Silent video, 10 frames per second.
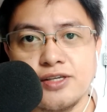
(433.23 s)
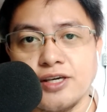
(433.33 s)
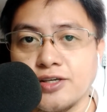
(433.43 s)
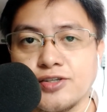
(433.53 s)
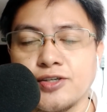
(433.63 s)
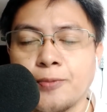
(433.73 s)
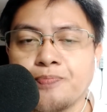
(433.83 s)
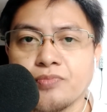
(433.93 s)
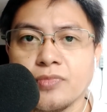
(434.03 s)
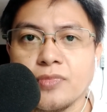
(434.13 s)
is
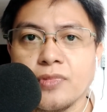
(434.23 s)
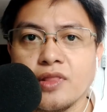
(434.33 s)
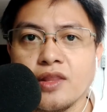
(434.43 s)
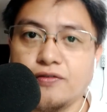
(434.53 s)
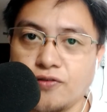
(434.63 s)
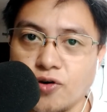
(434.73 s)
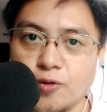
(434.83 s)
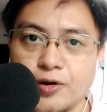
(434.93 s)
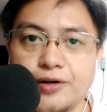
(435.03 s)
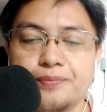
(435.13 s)
the
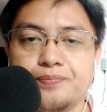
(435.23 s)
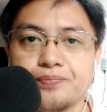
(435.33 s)
former